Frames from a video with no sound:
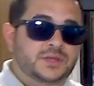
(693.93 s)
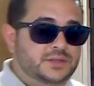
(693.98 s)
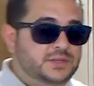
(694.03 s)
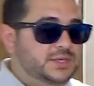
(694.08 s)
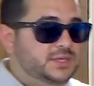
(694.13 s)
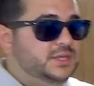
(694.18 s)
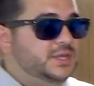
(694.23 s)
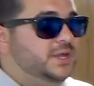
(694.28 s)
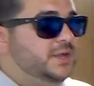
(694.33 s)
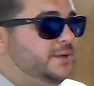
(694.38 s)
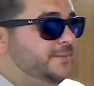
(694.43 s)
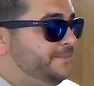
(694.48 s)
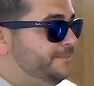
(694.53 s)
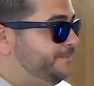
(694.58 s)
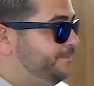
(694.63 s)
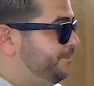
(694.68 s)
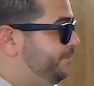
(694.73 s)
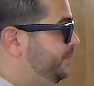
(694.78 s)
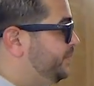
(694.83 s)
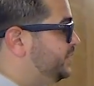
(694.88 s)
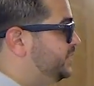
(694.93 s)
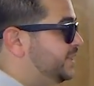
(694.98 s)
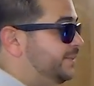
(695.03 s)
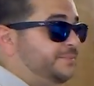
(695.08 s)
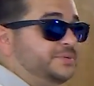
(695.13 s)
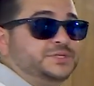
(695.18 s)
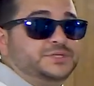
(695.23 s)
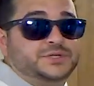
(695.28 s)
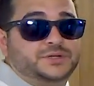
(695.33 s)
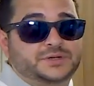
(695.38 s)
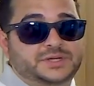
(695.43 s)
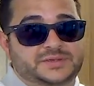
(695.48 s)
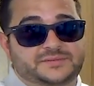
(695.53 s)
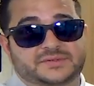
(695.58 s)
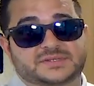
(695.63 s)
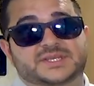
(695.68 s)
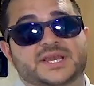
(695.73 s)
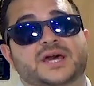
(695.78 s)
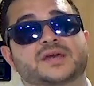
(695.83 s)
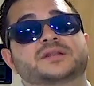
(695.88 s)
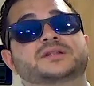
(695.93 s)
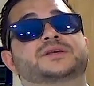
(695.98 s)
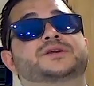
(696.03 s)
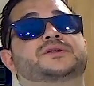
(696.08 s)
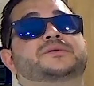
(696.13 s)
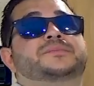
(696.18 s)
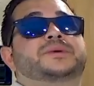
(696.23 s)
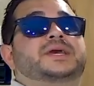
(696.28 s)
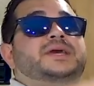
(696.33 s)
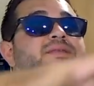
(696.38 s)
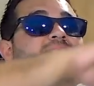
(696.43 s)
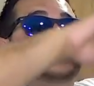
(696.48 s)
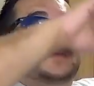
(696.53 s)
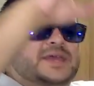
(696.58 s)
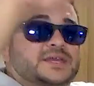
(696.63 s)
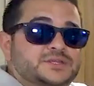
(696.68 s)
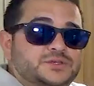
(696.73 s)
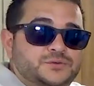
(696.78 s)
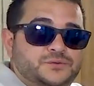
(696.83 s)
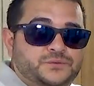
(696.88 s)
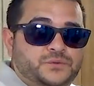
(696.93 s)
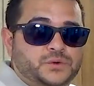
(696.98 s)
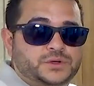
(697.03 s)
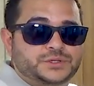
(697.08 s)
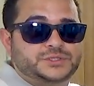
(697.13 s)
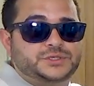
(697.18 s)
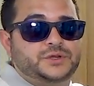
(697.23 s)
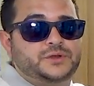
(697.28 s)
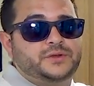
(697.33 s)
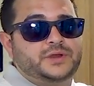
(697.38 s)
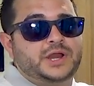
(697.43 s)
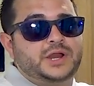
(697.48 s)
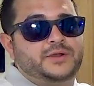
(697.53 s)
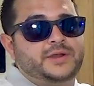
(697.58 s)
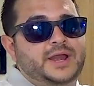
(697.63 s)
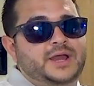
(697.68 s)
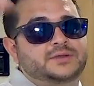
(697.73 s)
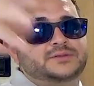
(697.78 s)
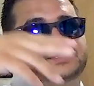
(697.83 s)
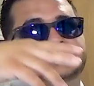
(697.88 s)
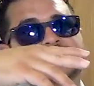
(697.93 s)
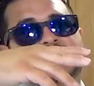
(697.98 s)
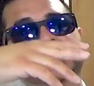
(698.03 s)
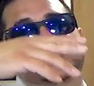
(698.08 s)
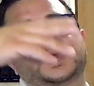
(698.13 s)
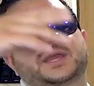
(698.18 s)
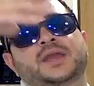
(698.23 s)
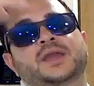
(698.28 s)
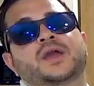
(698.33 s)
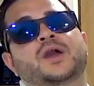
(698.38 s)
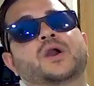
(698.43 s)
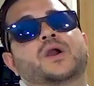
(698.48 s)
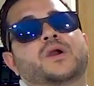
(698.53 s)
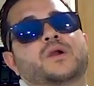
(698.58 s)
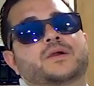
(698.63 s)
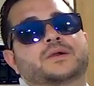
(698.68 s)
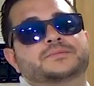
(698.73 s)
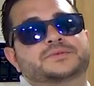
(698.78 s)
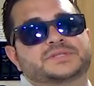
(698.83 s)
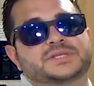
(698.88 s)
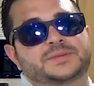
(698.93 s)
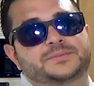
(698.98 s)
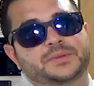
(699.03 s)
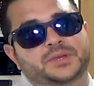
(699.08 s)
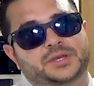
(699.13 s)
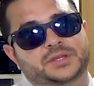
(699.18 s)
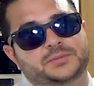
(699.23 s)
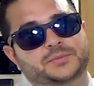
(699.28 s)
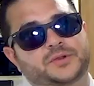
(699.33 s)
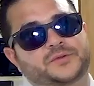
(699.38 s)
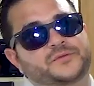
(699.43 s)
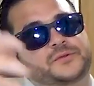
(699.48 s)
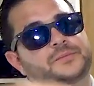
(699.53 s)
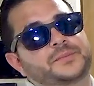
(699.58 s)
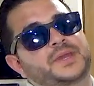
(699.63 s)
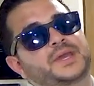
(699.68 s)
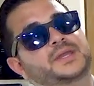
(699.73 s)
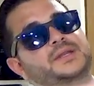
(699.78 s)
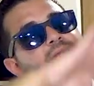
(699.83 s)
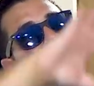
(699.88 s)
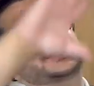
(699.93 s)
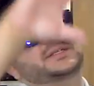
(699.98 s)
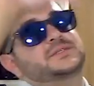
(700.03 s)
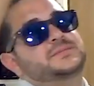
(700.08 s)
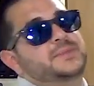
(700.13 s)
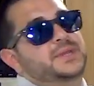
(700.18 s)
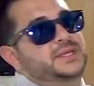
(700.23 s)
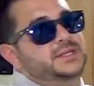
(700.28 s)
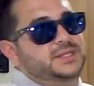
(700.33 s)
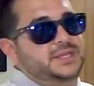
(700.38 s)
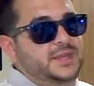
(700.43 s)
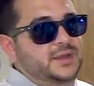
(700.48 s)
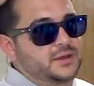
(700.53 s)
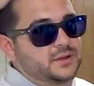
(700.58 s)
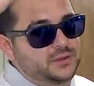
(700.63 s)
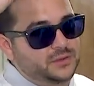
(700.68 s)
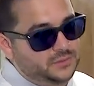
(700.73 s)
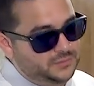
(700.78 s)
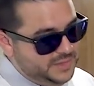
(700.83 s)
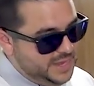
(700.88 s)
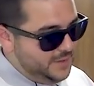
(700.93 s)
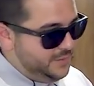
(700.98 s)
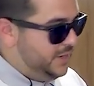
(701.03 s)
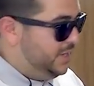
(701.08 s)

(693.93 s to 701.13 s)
the, um, the temperature evens out a little bit, then you force your air out, say, oh, I'm sleeping on the Murphy bed, let's make the air go that